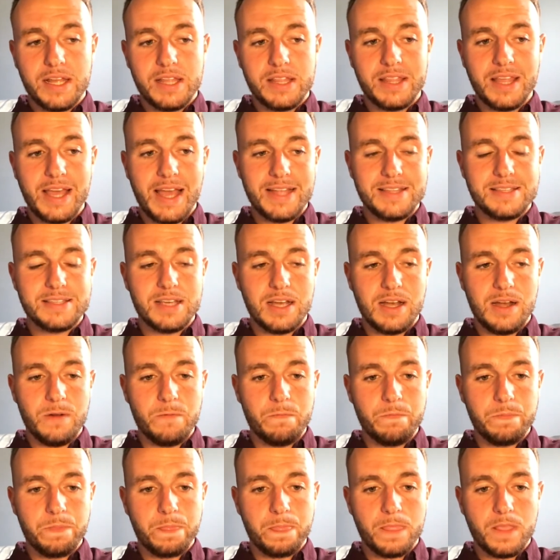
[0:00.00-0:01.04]
that
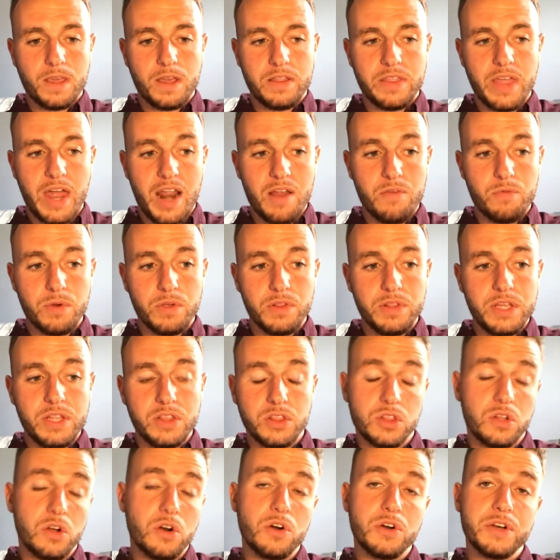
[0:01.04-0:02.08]
I really
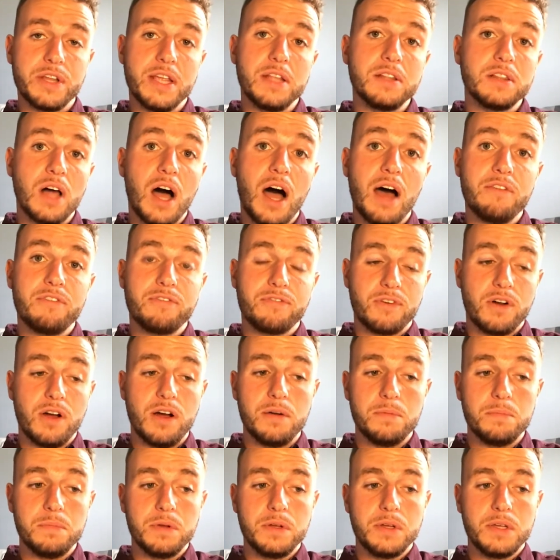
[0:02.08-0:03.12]
learned a lot
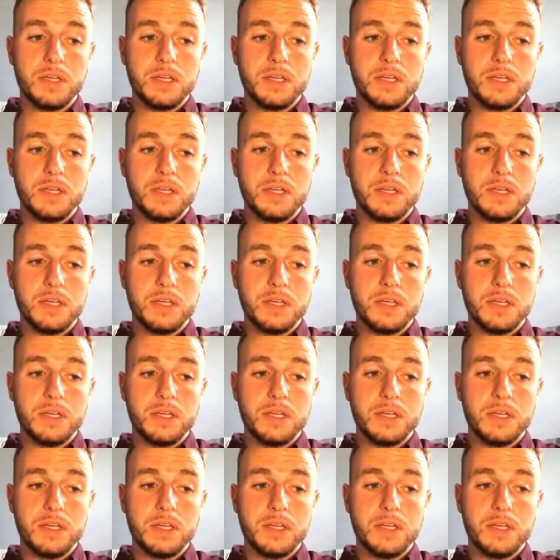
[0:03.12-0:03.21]
from.